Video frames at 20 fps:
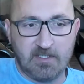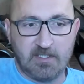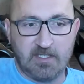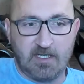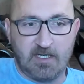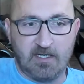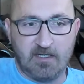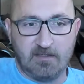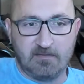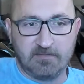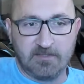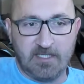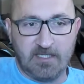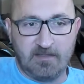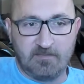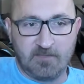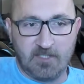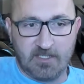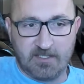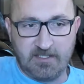Uh, yeah,
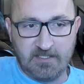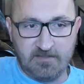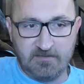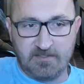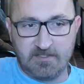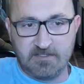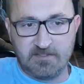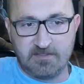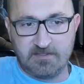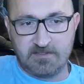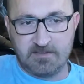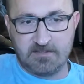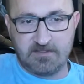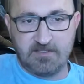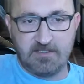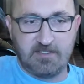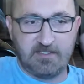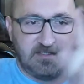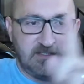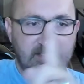I'm lucky. You can
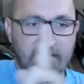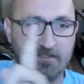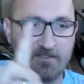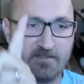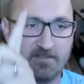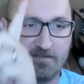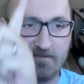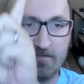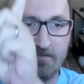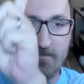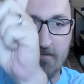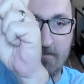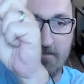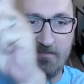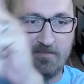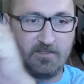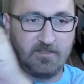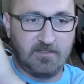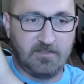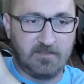see
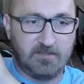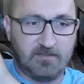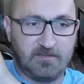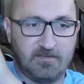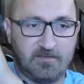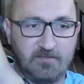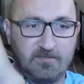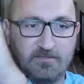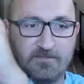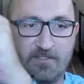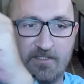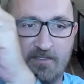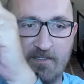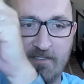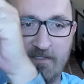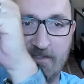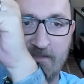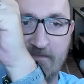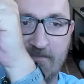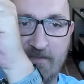them. I'm sorry,
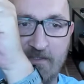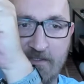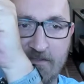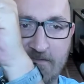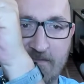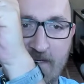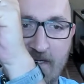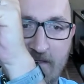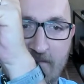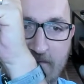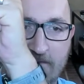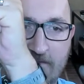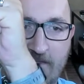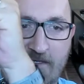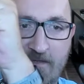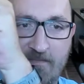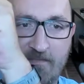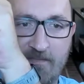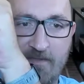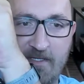everything's backwards. Right
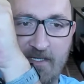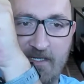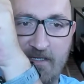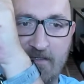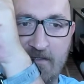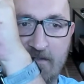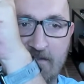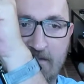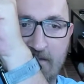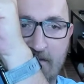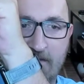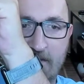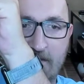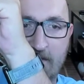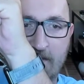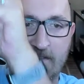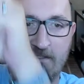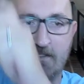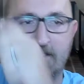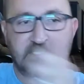up there.
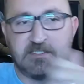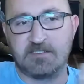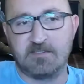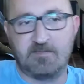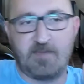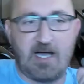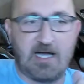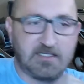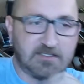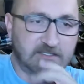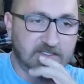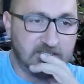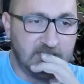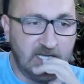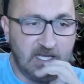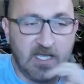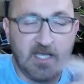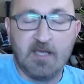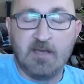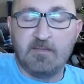That's the boxes.
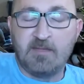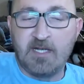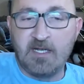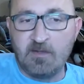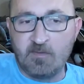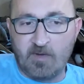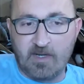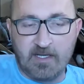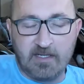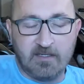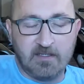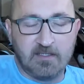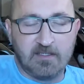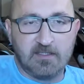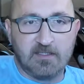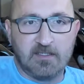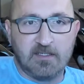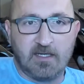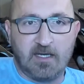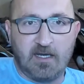But anyway,
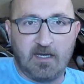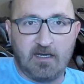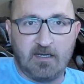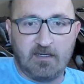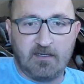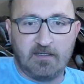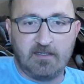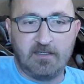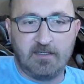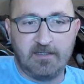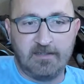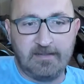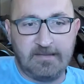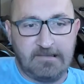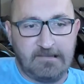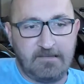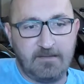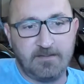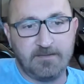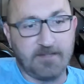uh,
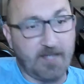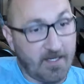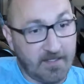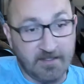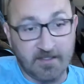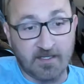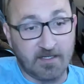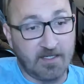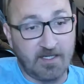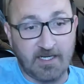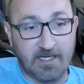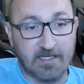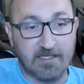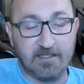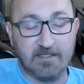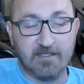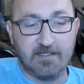not gonna lie,